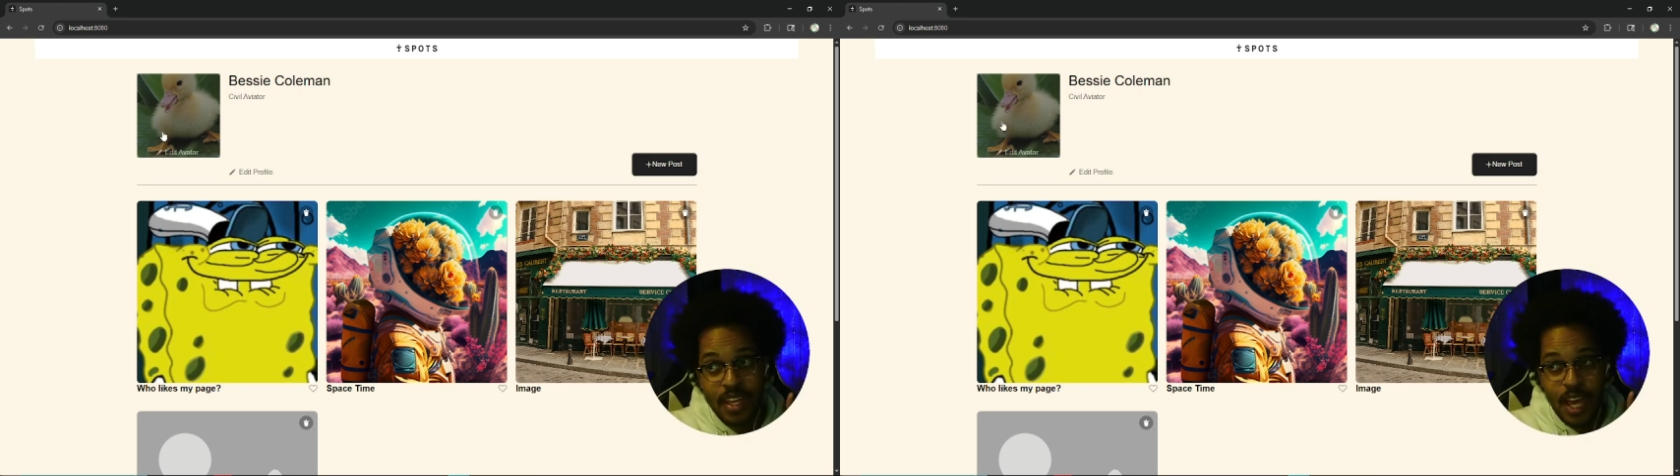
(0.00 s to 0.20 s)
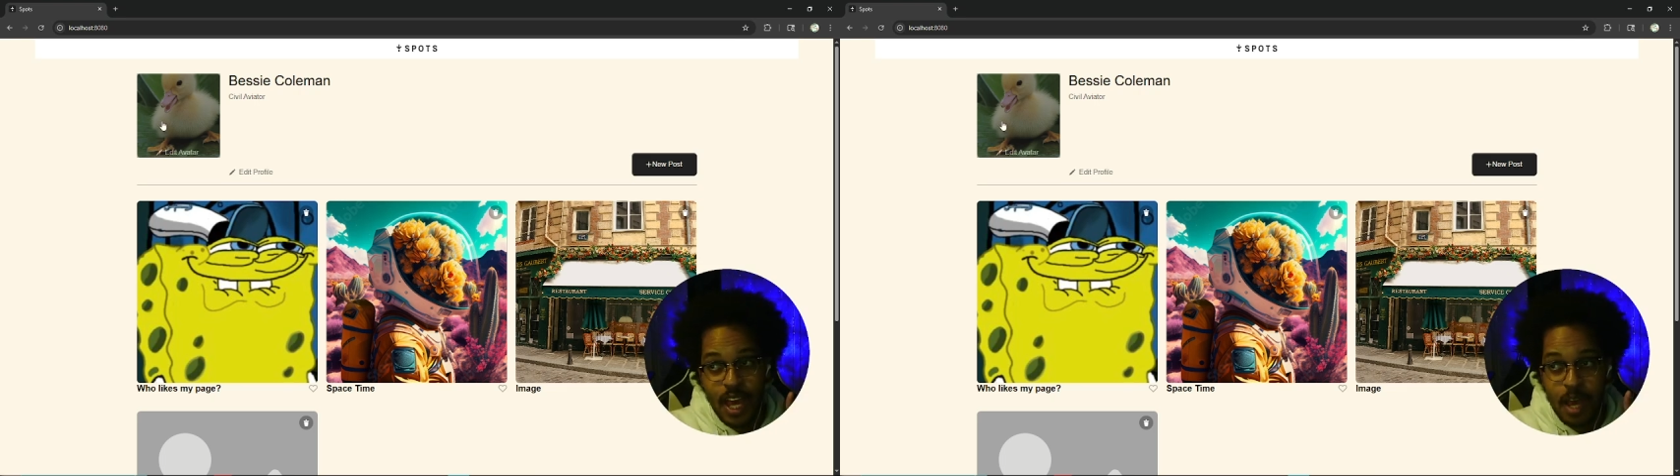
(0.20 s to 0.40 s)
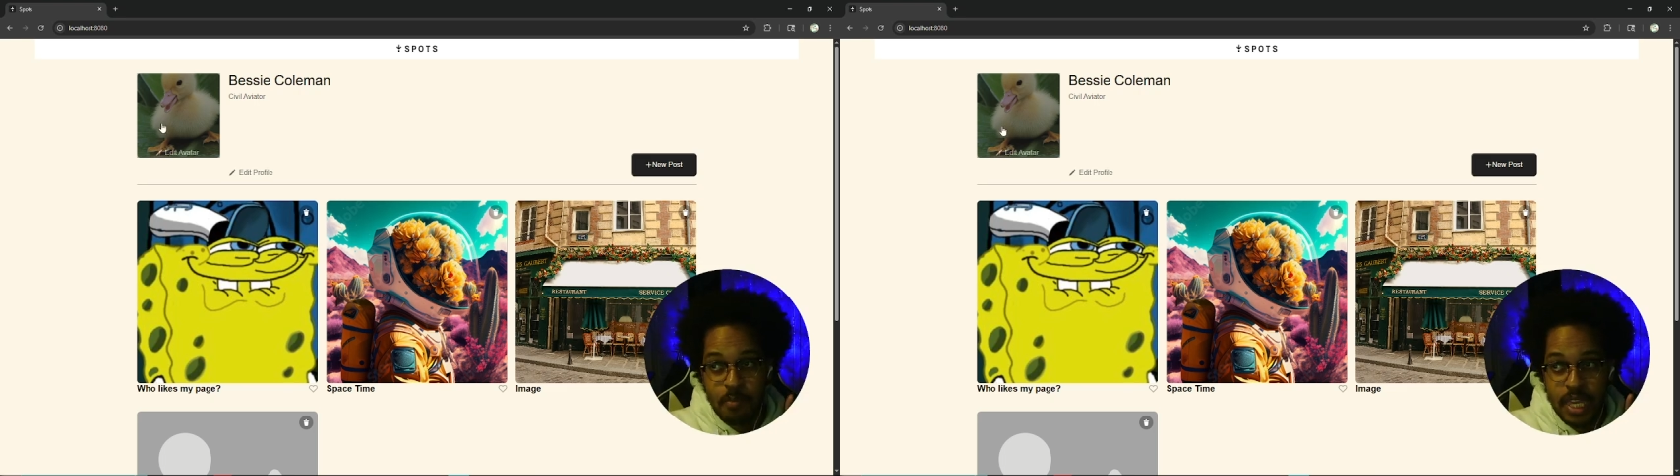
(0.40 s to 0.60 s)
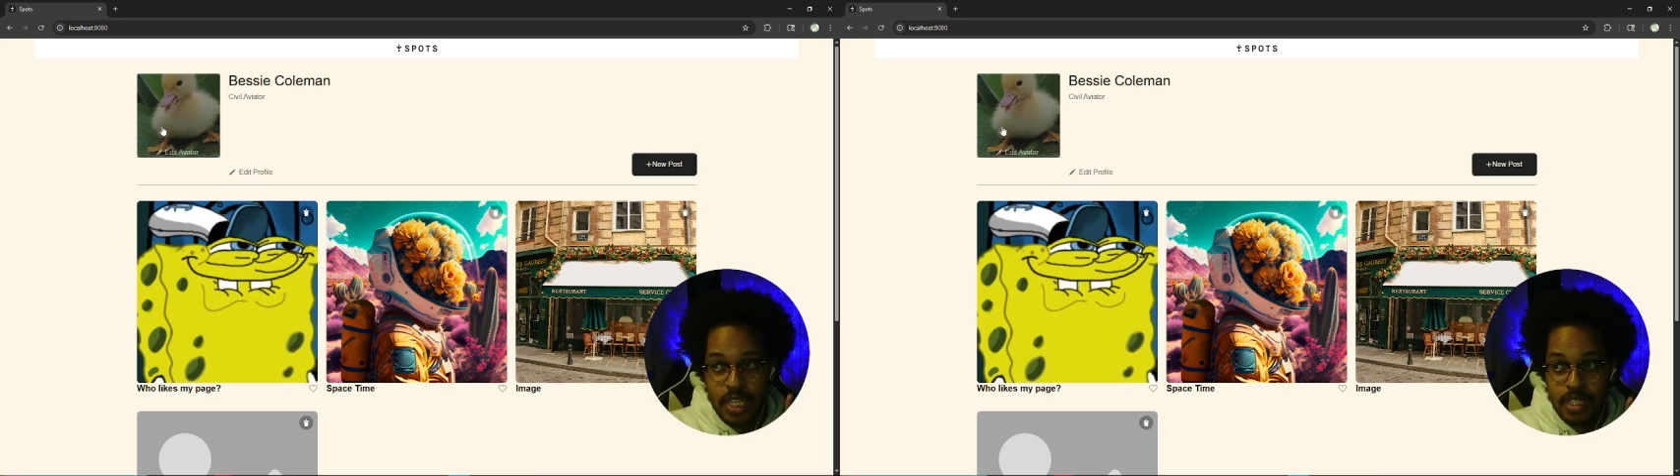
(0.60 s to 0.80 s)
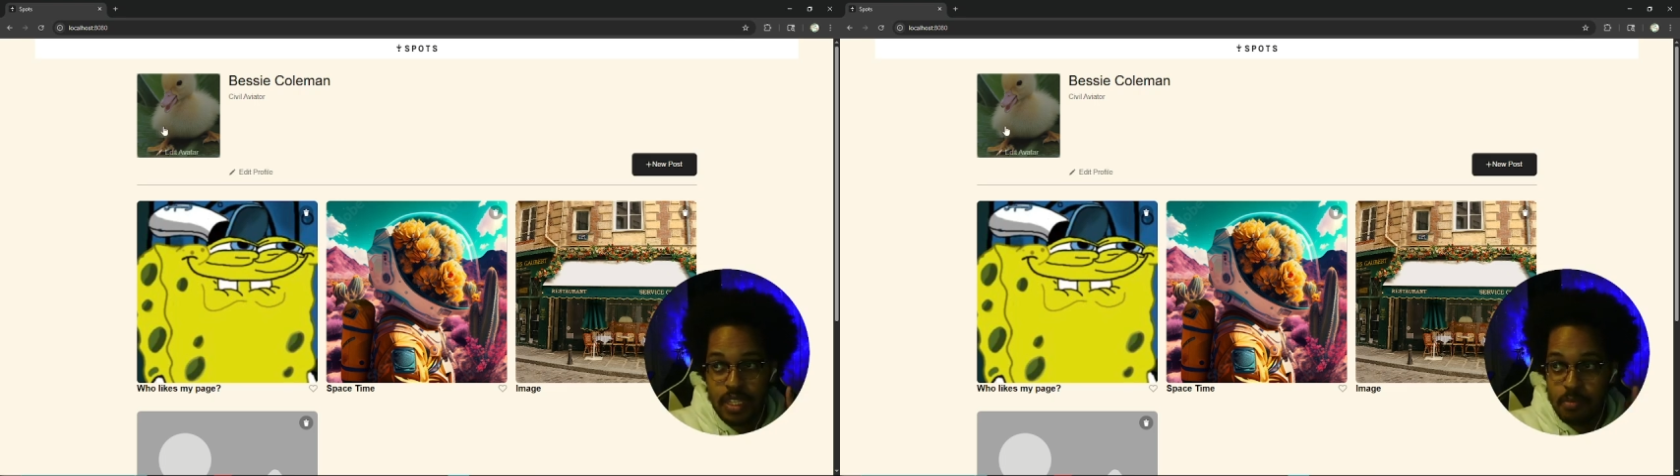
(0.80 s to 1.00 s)
I made
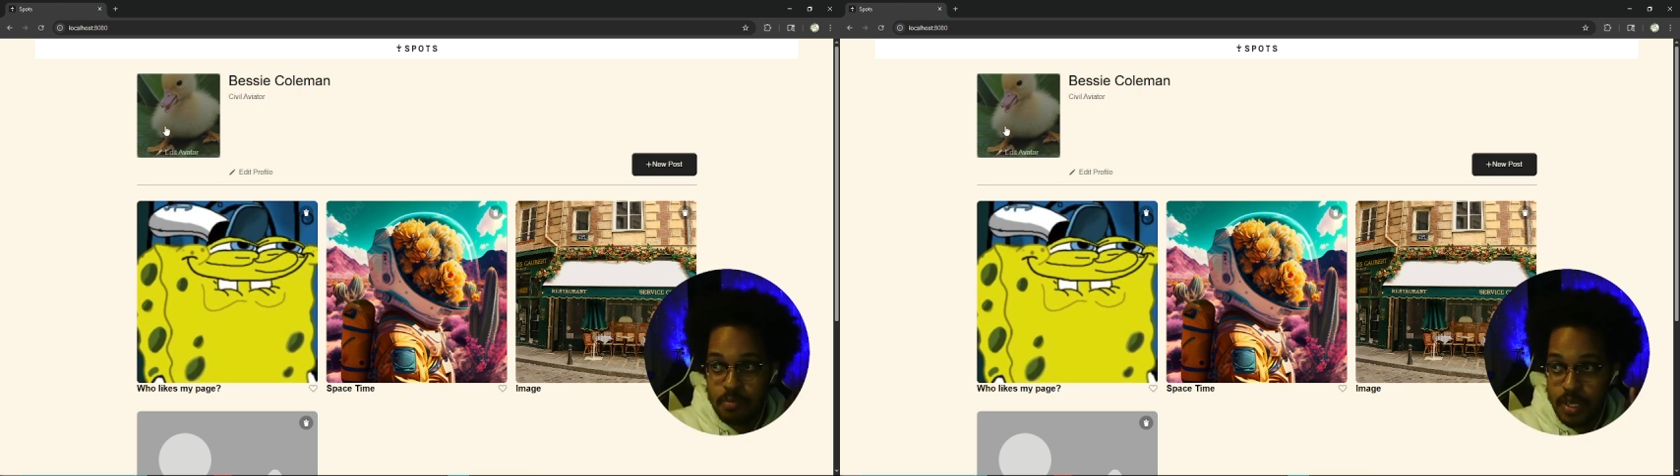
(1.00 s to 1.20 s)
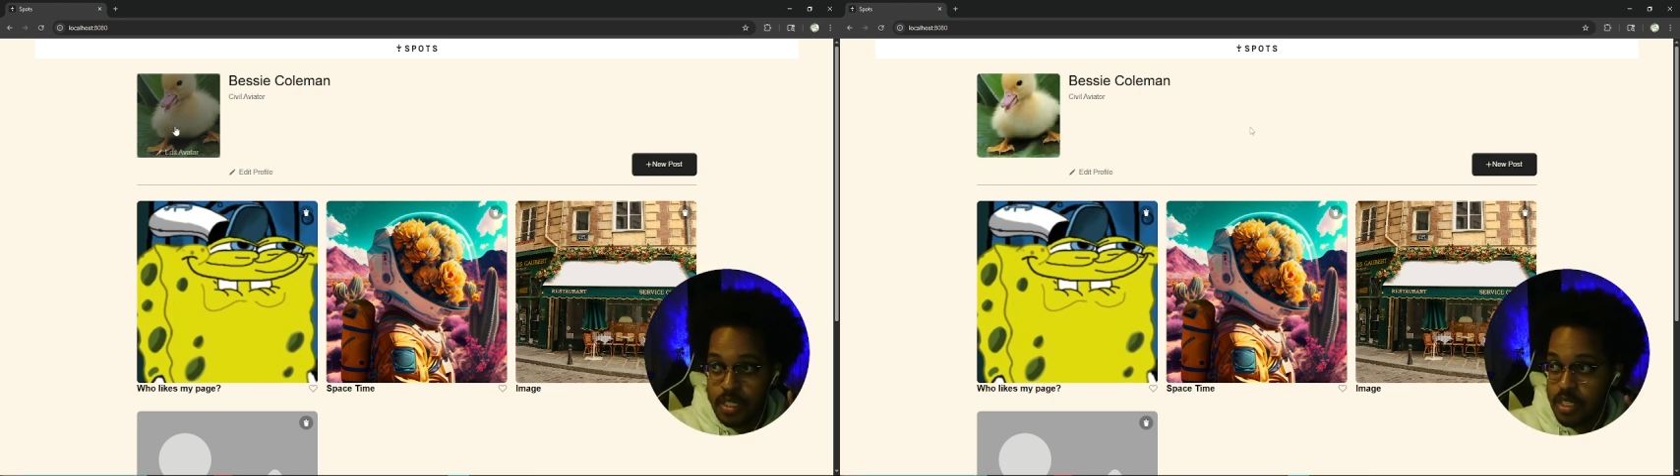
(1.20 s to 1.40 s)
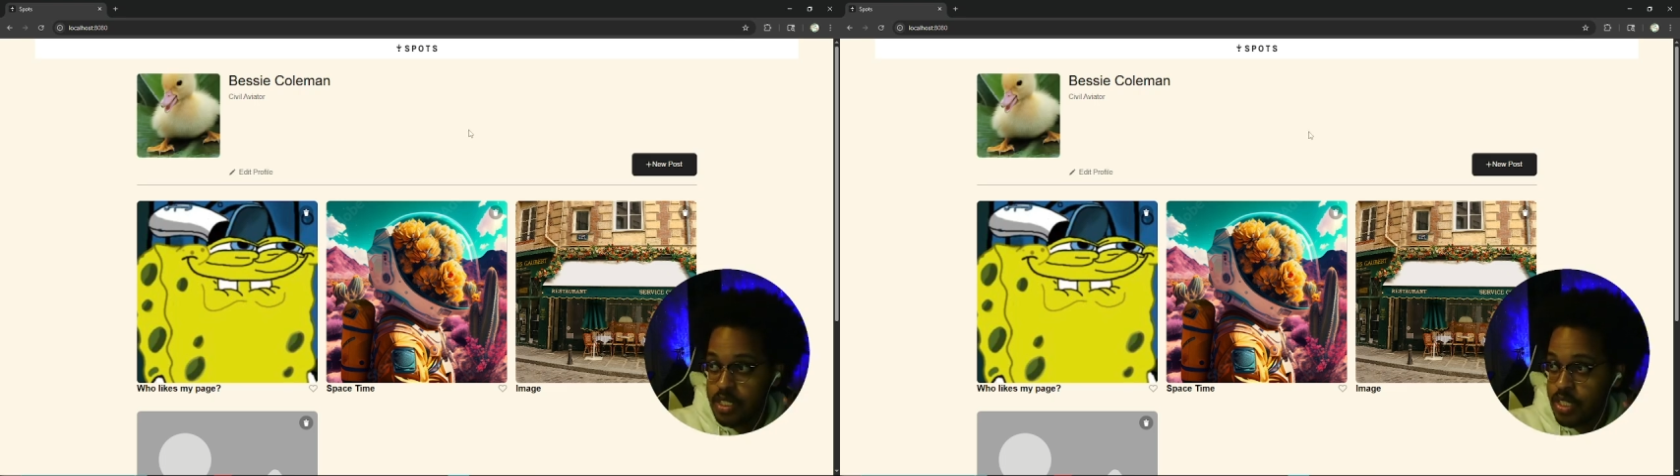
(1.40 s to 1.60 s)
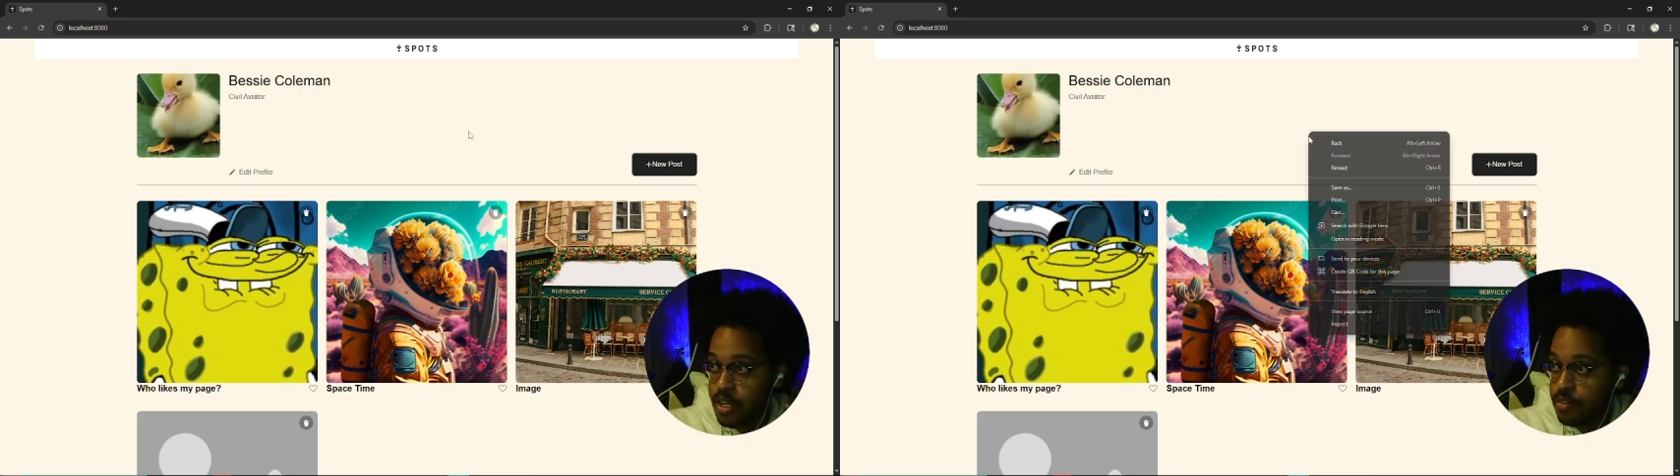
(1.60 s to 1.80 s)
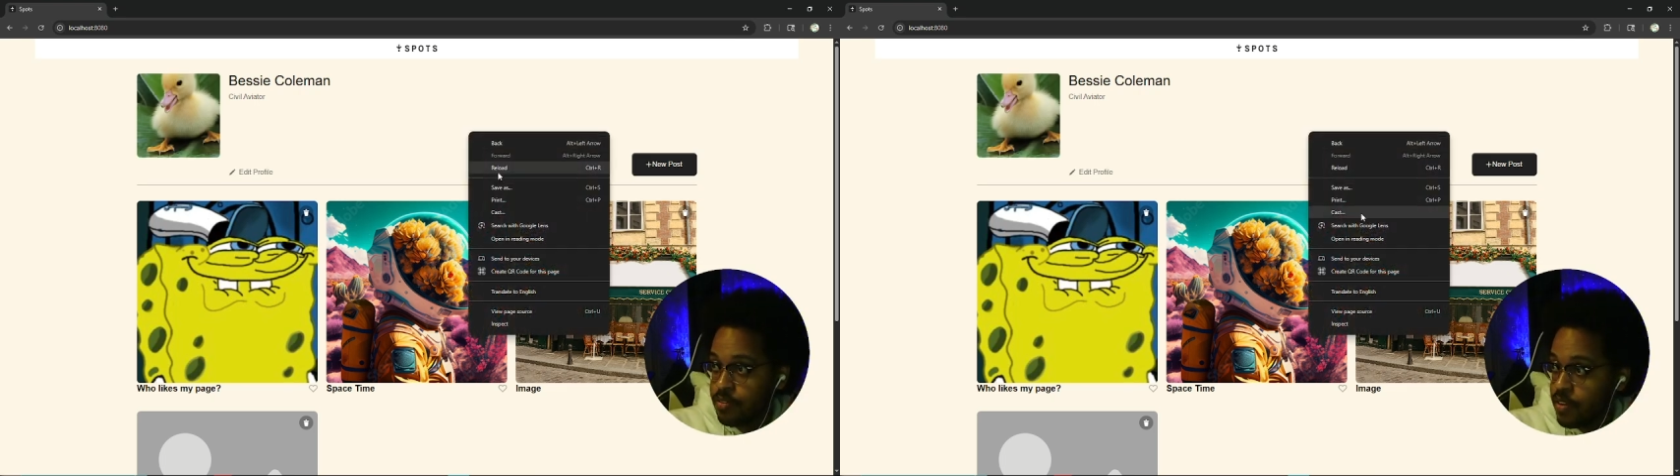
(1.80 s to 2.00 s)
the button
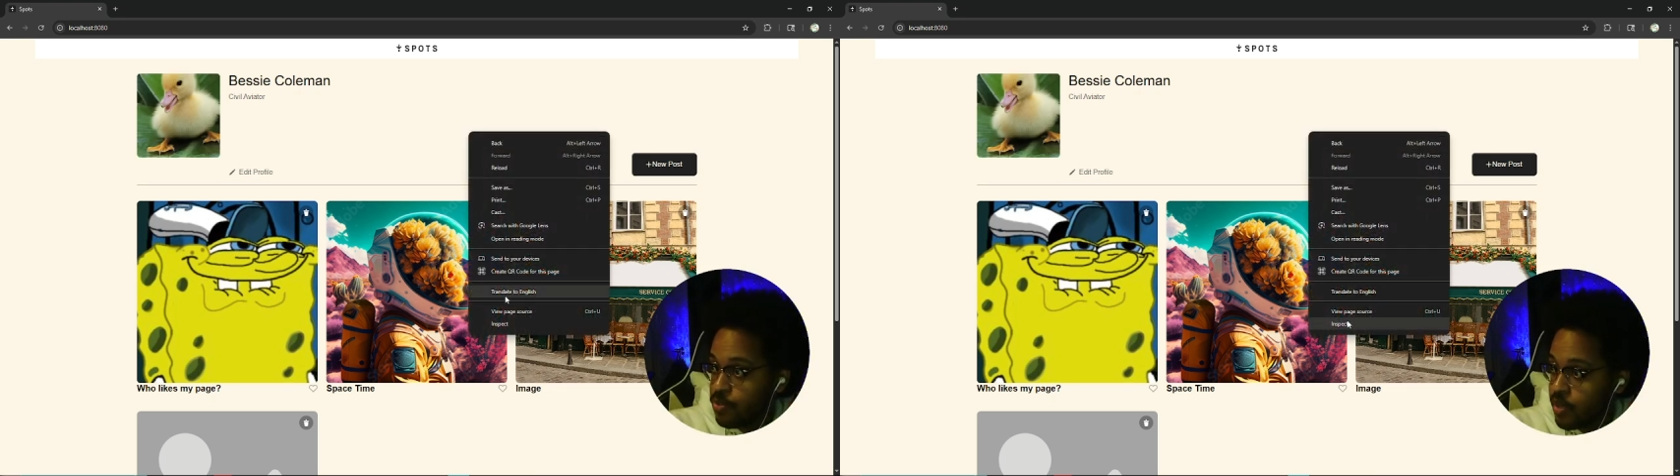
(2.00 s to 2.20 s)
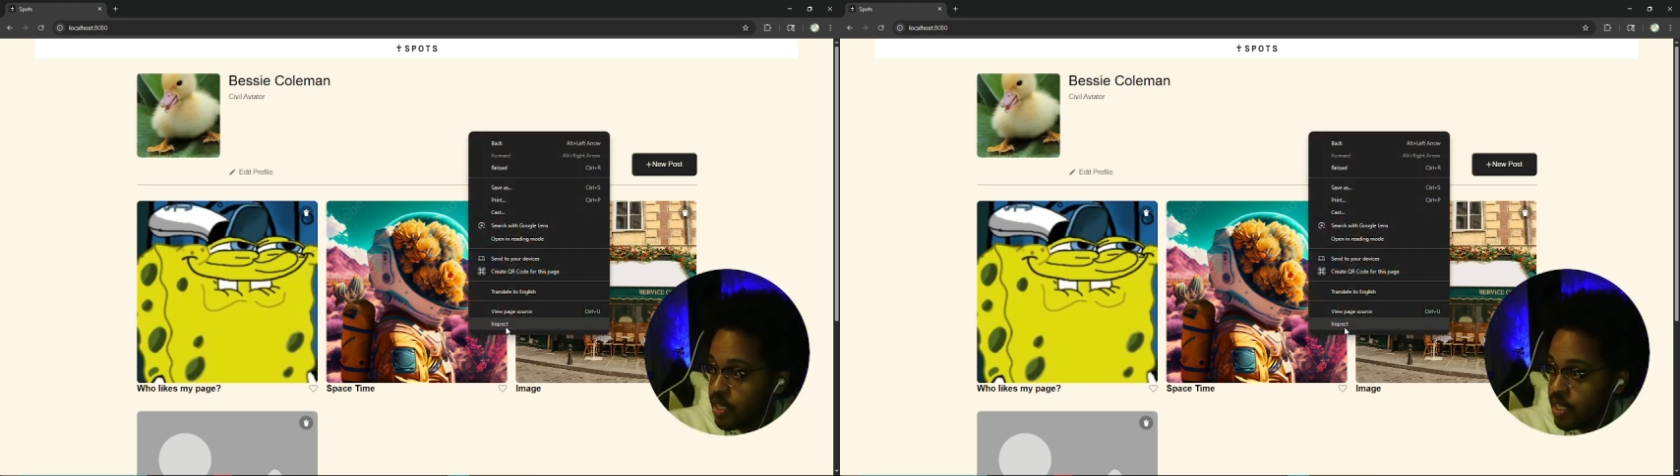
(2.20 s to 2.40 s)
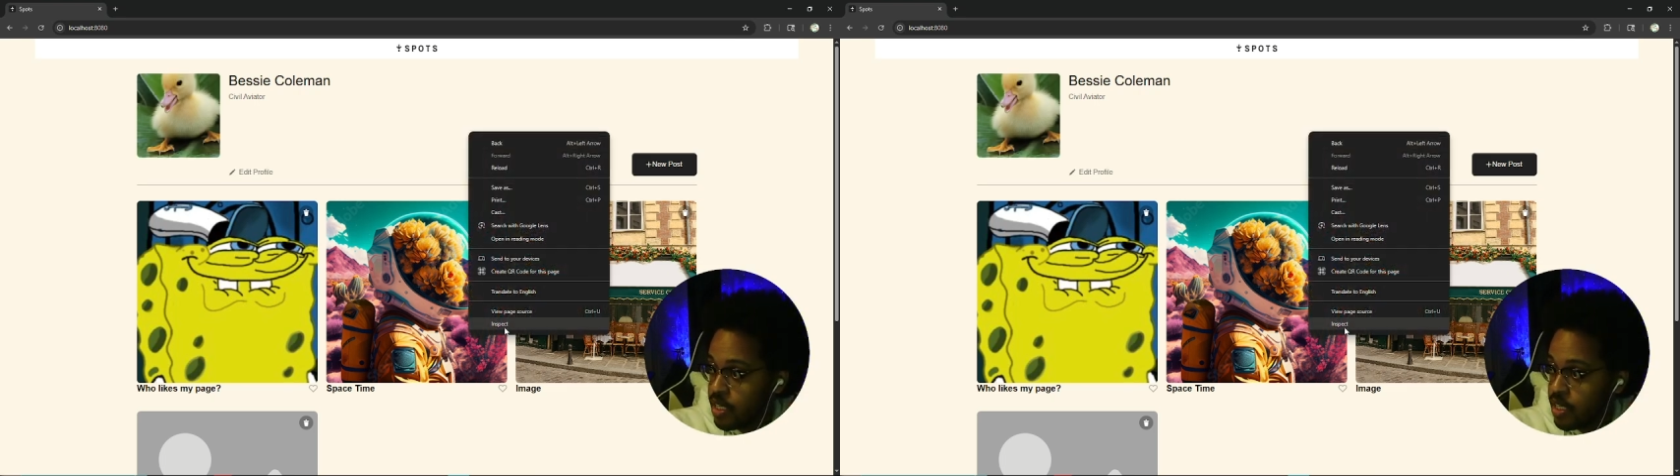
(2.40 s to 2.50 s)
itself. If we